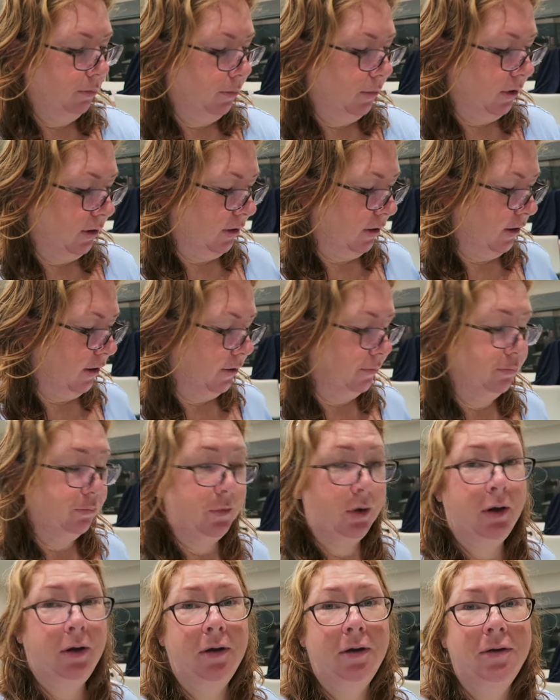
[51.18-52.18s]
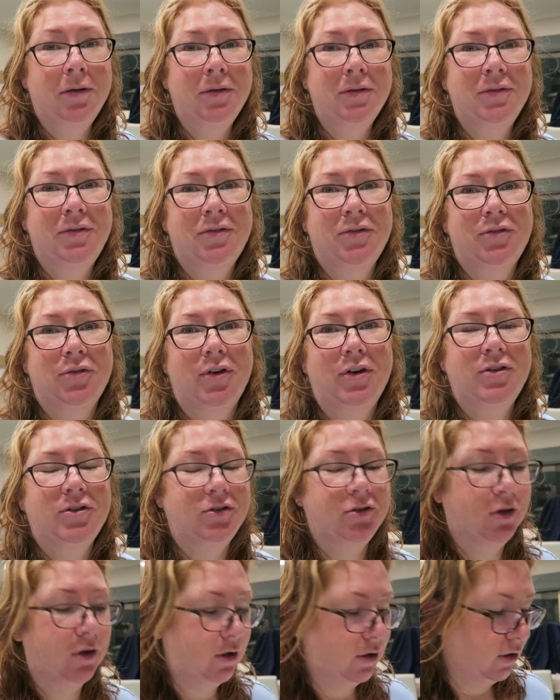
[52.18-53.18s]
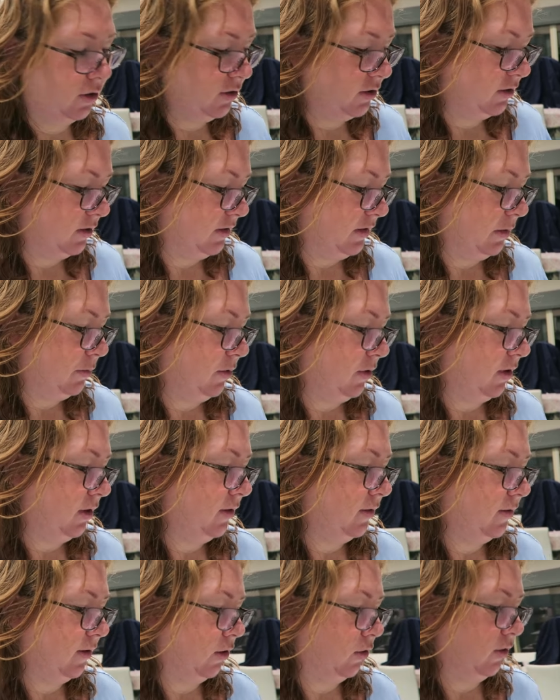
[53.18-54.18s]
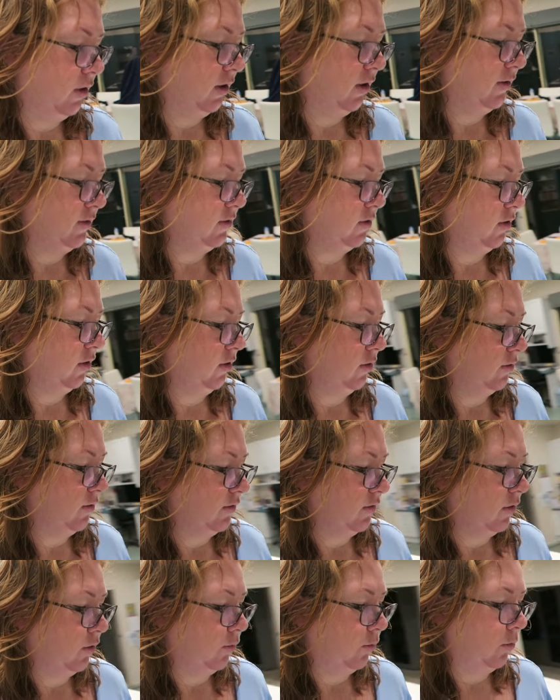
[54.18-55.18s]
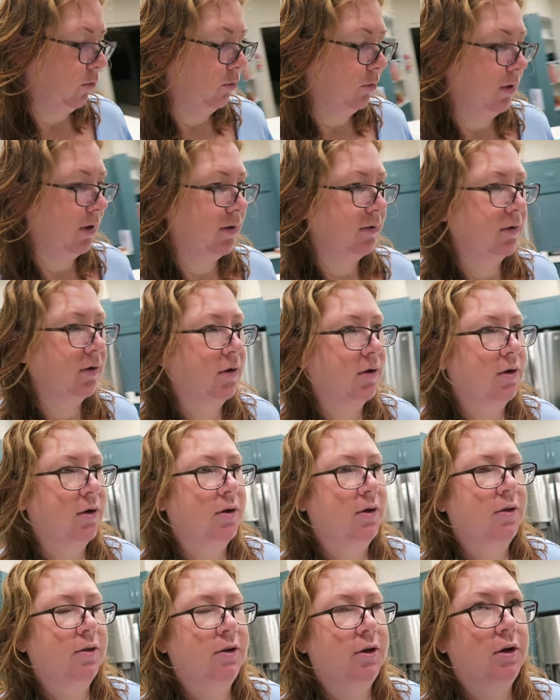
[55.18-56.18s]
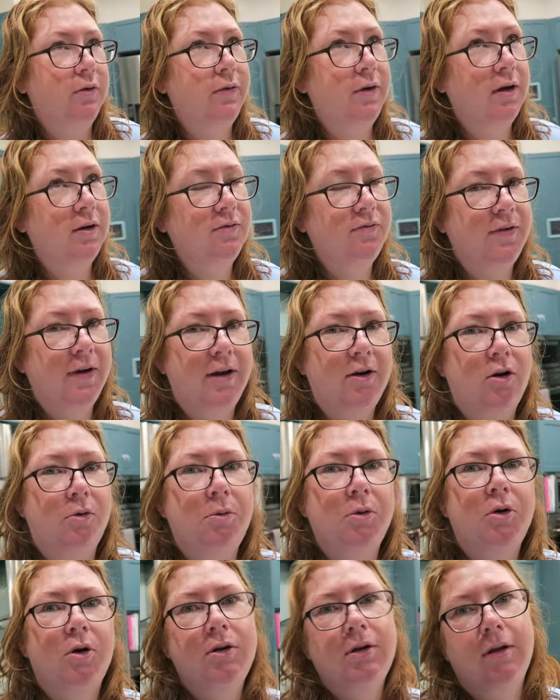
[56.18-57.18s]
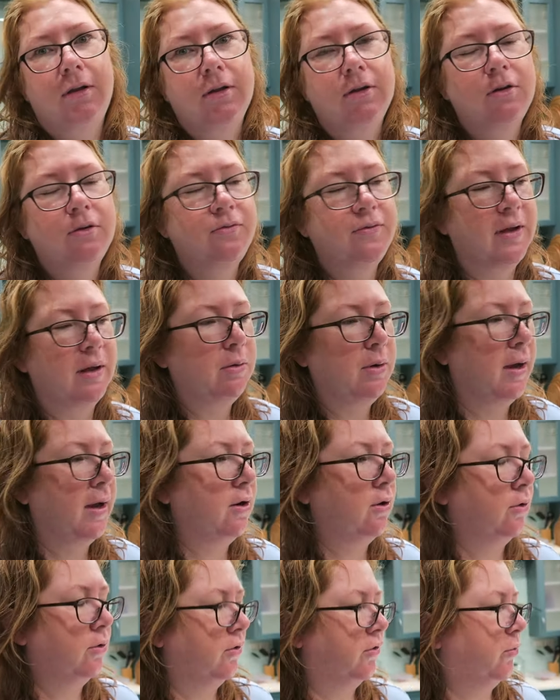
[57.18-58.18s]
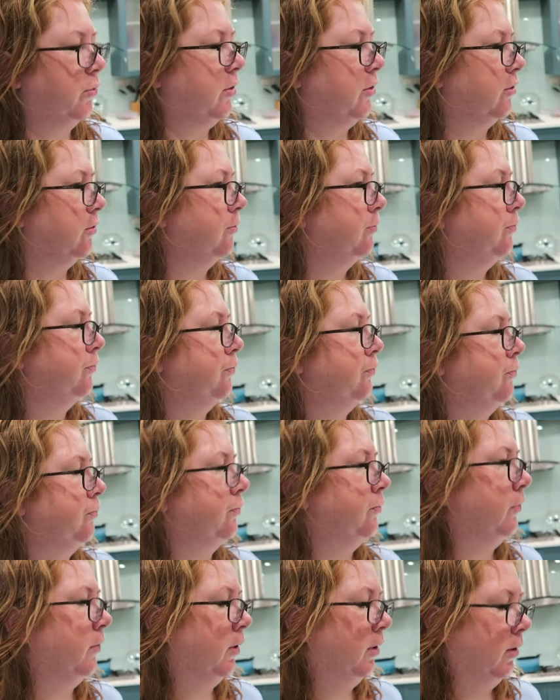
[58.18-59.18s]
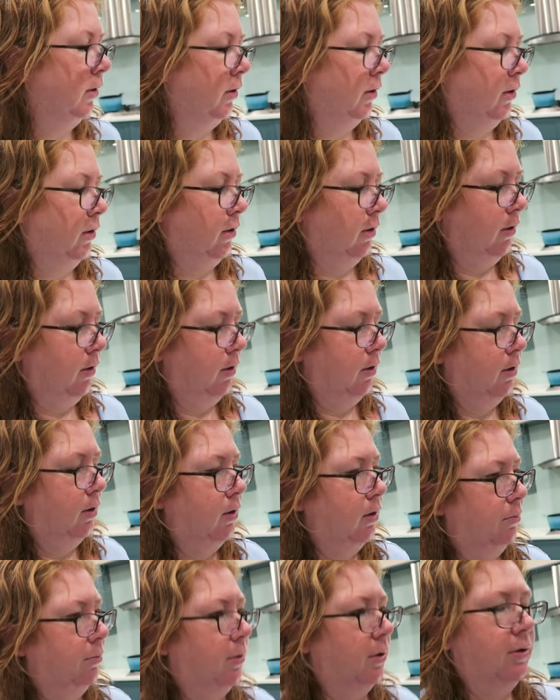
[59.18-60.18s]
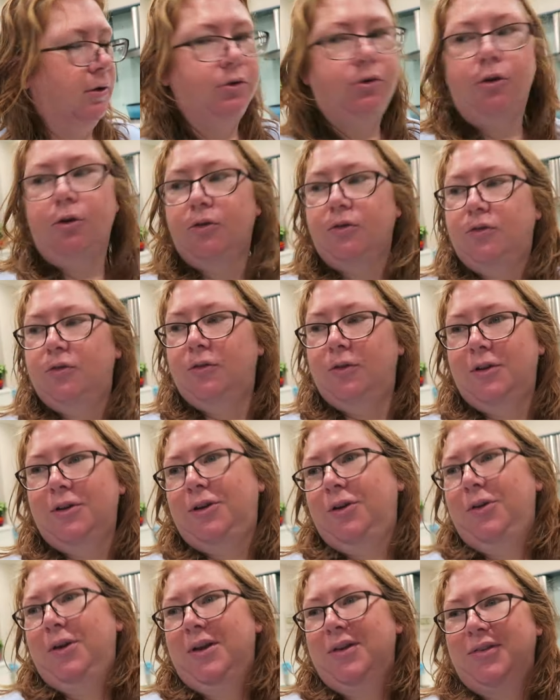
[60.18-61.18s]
But yeah, a strange night. I didn't sleep with anything on last night. It was so warm. We had the overhead fan on. We've got another little fan we had on as well. But the dogs, they got